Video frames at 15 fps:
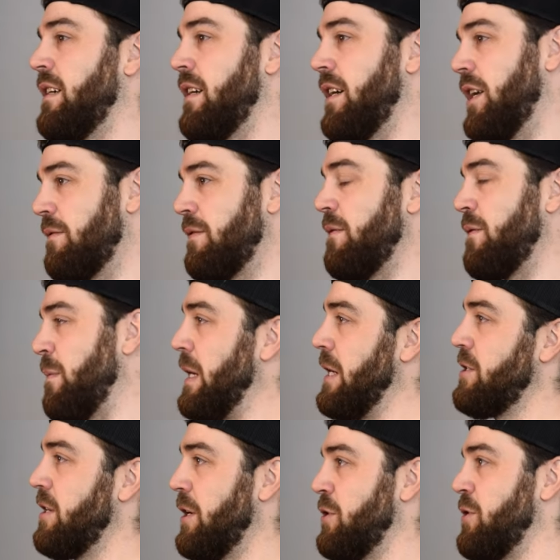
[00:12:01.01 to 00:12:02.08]
enough
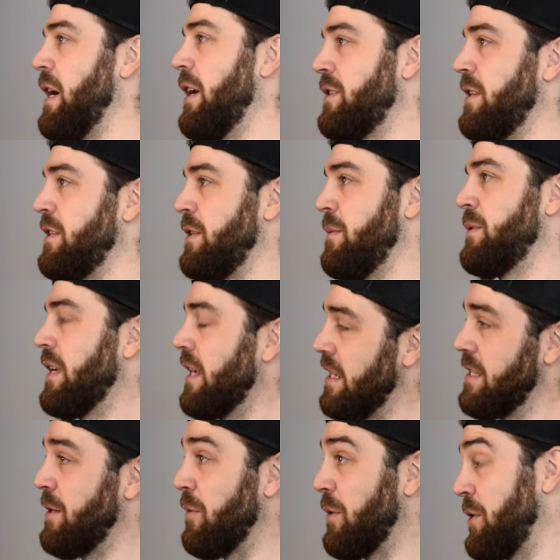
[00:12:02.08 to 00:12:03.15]
information on trail systems. Like,
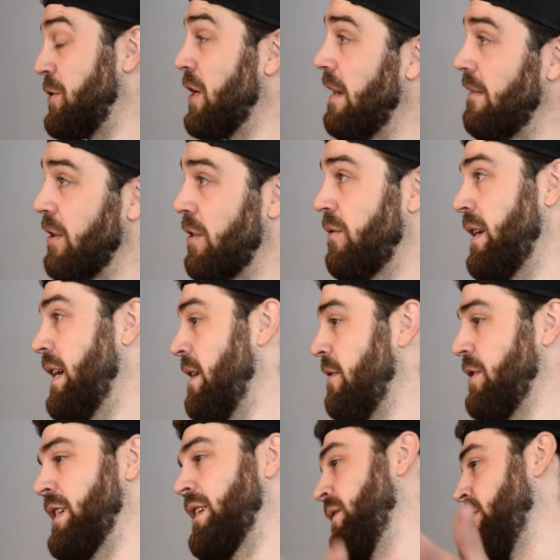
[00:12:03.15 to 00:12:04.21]
is it worth driving 3
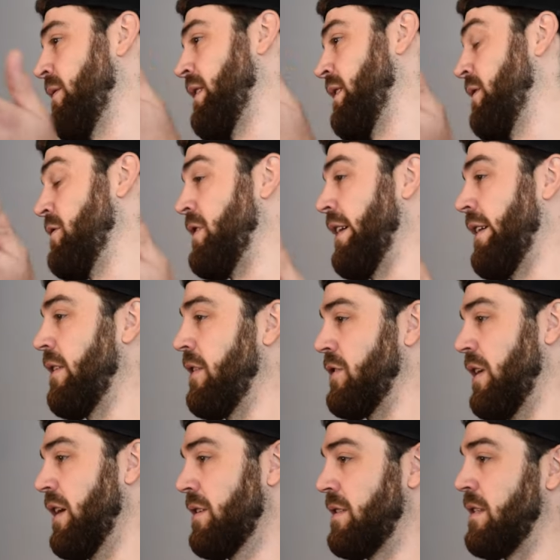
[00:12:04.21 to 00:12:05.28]
hours here or there to check out a
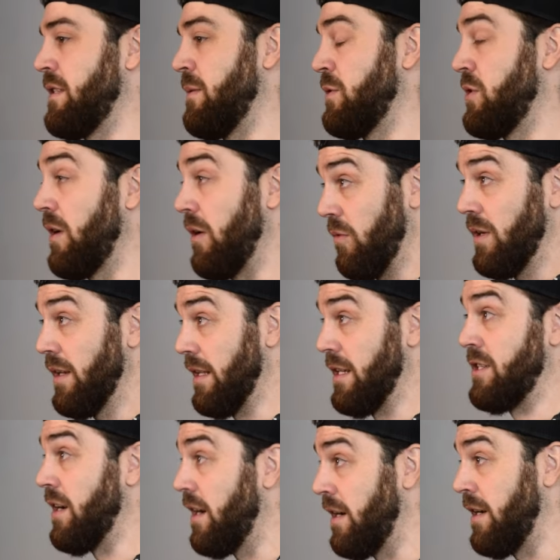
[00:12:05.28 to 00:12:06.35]
trail system? So I really
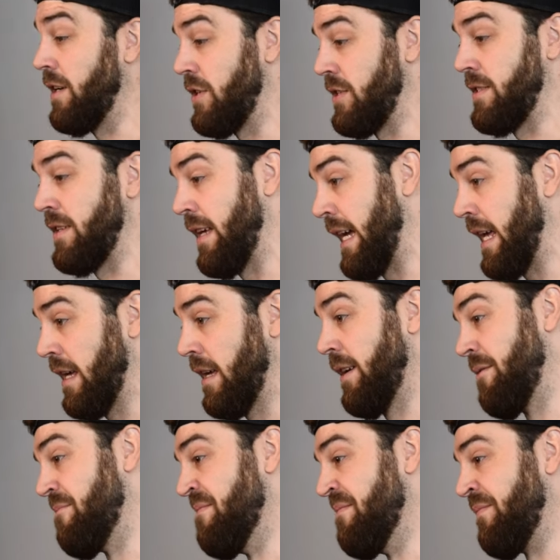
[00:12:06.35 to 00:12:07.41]
started just to like
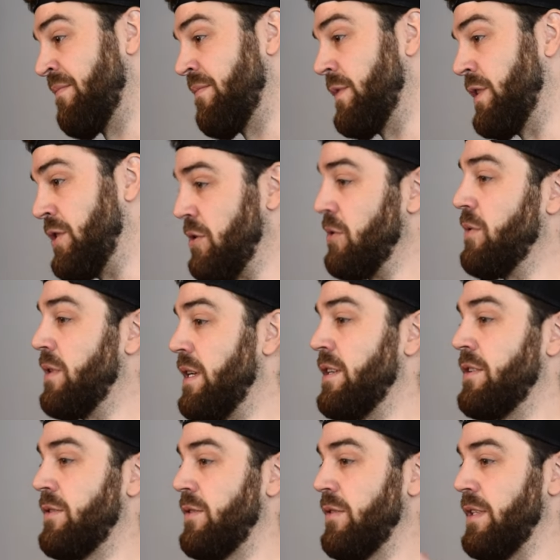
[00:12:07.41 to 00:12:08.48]
do
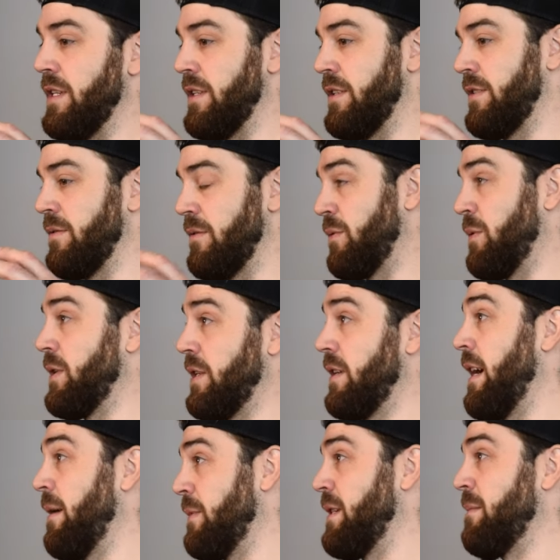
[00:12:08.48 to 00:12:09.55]
these which
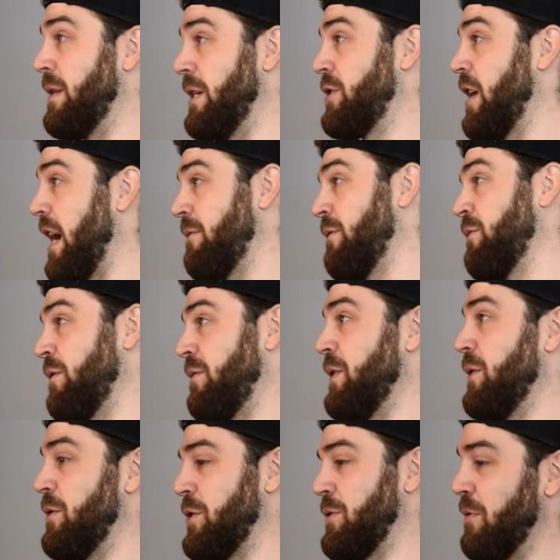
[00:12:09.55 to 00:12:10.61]
MTB travel
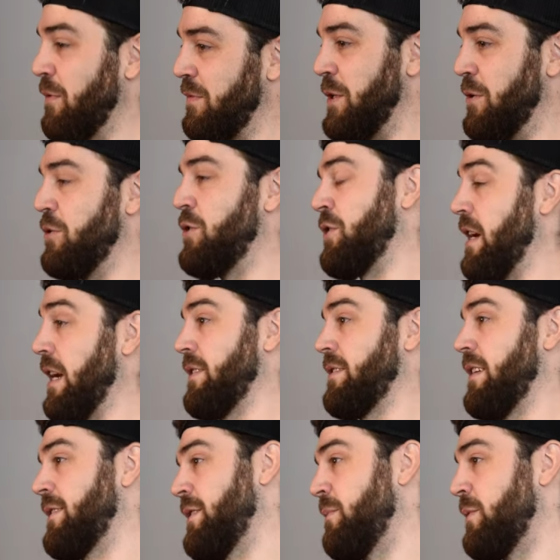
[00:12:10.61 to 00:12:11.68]
review, just review trail
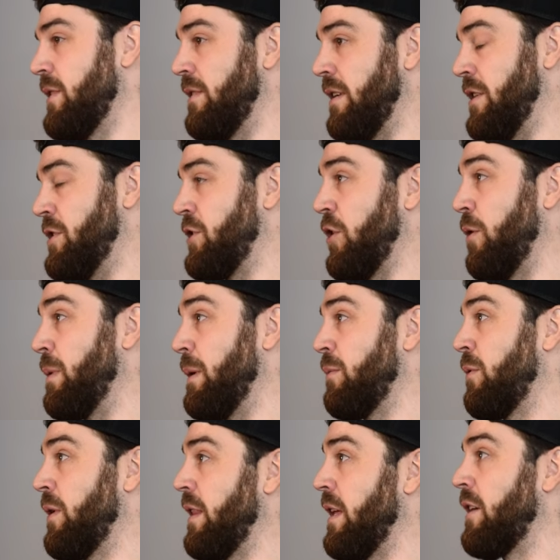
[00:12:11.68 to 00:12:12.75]
systems and show people
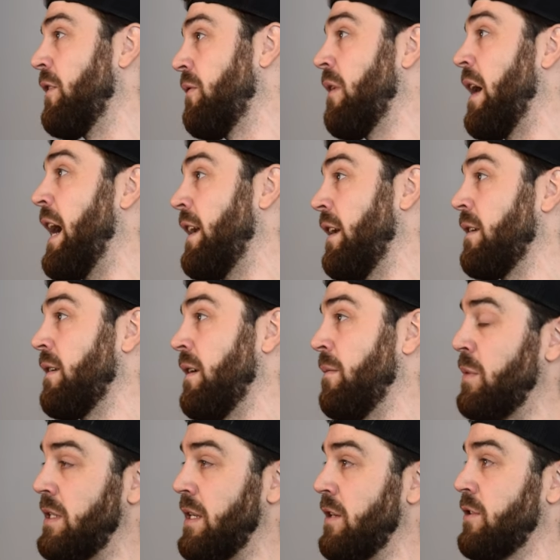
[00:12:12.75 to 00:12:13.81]
where they could ride and
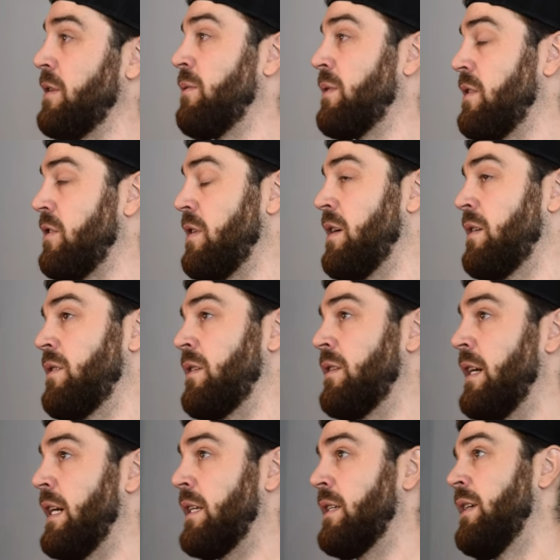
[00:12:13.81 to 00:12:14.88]
potentially what the trails look
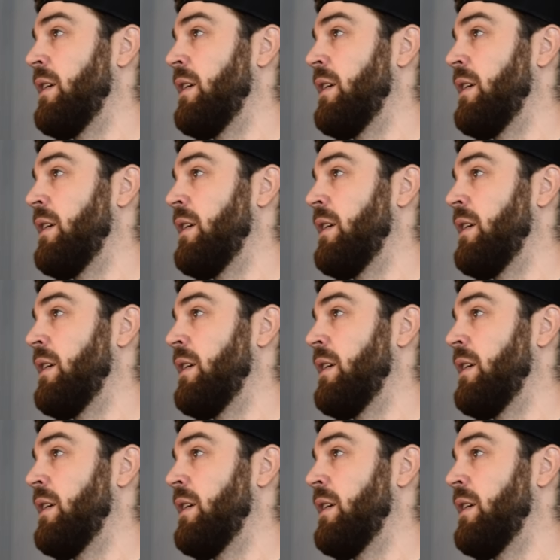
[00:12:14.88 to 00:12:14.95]
like.